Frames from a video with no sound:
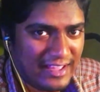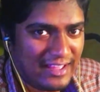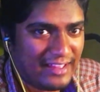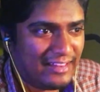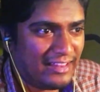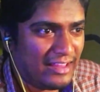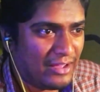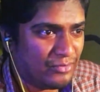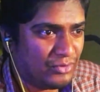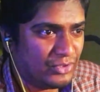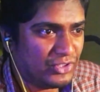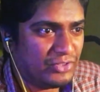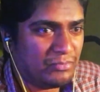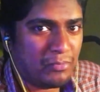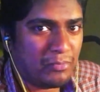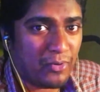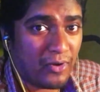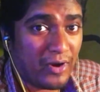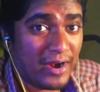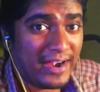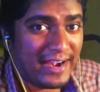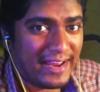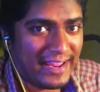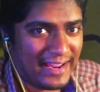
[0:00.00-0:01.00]
that was
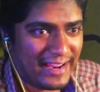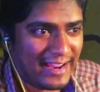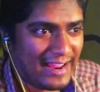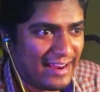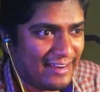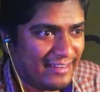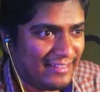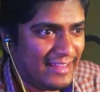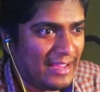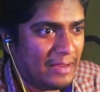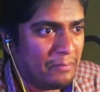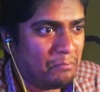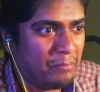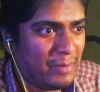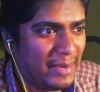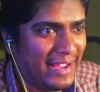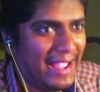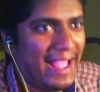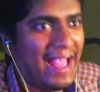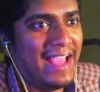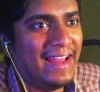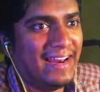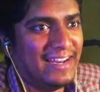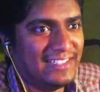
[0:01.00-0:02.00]
spreading, and they
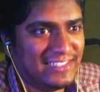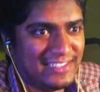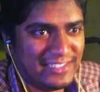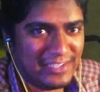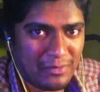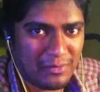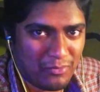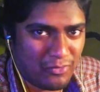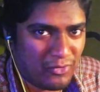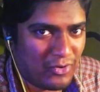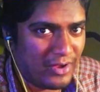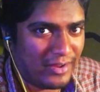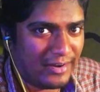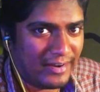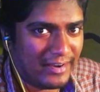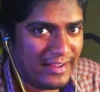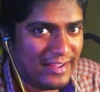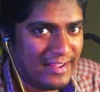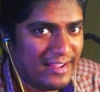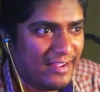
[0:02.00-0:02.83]
beheaded someone